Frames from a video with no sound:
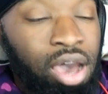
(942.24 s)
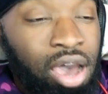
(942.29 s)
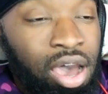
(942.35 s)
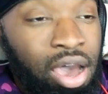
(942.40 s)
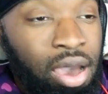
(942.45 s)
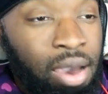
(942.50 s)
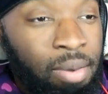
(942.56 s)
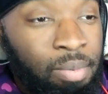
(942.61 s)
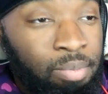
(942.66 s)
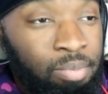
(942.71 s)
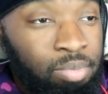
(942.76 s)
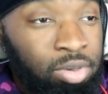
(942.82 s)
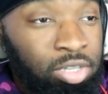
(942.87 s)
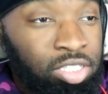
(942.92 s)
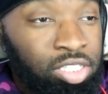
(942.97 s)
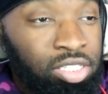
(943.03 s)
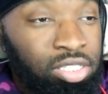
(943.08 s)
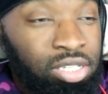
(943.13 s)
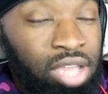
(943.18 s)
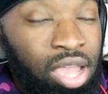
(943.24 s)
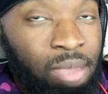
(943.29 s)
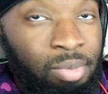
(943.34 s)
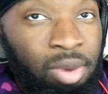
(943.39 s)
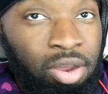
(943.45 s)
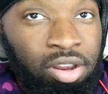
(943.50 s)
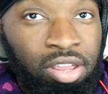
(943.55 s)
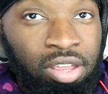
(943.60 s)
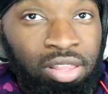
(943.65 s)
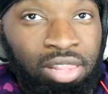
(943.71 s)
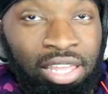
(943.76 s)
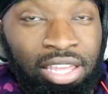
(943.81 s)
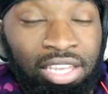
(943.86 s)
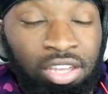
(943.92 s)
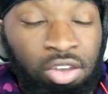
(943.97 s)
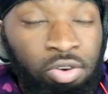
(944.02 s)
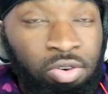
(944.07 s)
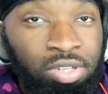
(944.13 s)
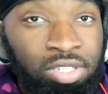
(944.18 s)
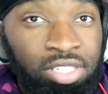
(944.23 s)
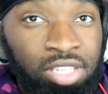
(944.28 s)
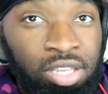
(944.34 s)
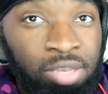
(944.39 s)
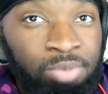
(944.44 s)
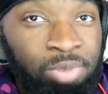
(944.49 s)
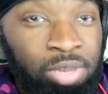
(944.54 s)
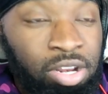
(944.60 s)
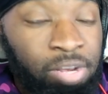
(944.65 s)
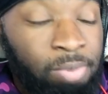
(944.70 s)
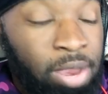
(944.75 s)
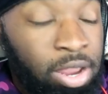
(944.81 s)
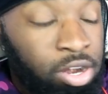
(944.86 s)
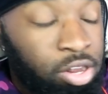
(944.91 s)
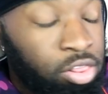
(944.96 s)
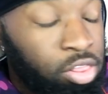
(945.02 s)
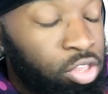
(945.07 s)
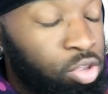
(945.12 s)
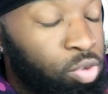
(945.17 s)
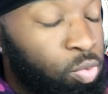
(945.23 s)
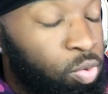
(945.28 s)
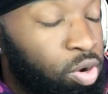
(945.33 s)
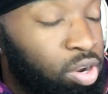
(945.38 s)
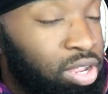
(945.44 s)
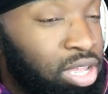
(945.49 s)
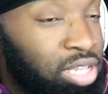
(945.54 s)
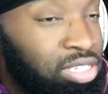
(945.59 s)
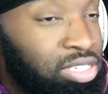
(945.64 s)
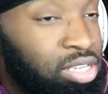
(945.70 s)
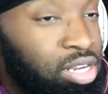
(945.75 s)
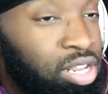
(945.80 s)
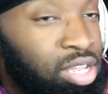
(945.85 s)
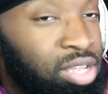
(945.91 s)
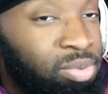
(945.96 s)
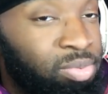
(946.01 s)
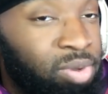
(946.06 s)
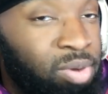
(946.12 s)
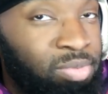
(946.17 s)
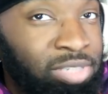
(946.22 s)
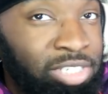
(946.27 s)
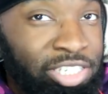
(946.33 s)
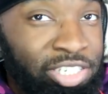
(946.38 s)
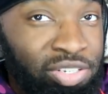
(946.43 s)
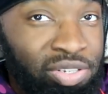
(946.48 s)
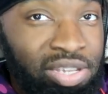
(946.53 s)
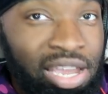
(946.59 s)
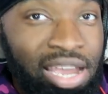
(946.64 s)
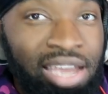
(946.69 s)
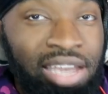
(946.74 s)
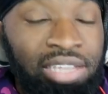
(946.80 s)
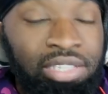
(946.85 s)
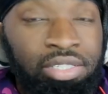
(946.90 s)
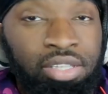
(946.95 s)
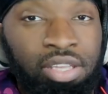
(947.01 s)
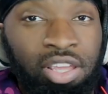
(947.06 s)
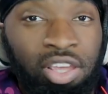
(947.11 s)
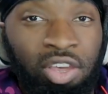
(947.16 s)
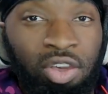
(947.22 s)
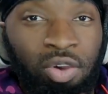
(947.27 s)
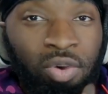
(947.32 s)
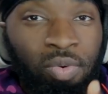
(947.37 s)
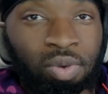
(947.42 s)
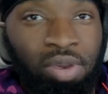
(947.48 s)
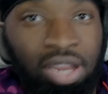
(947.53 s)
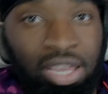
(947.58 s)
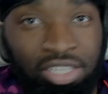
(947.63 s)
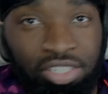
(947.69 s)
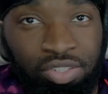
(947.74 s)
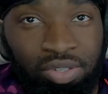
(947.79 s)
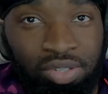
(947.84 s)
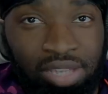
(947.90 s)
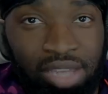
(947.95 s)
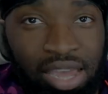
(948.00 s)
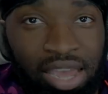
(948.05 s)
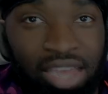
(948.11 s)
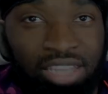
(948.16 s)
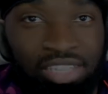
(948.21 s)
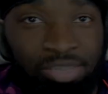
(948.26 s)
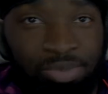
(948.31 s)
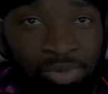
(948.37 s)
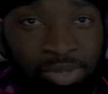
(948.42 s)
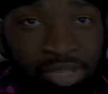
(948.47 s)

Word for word: But I'm out of here. Like I always say, be the better than you were yesterday. But I'm gonna see you guys when I see you guys.